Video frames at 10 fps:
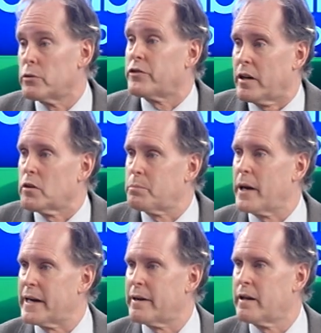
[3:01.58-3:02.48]
who
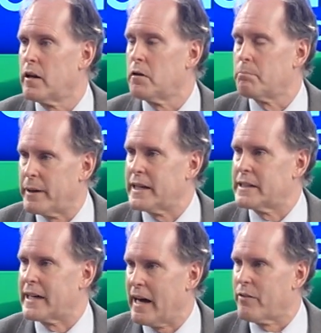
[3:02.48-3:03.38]
celebrated being
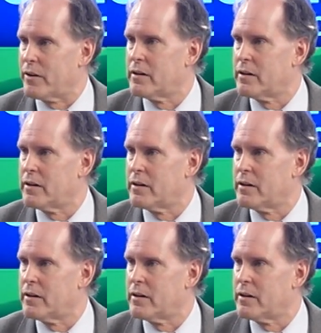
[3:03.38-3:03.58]
together.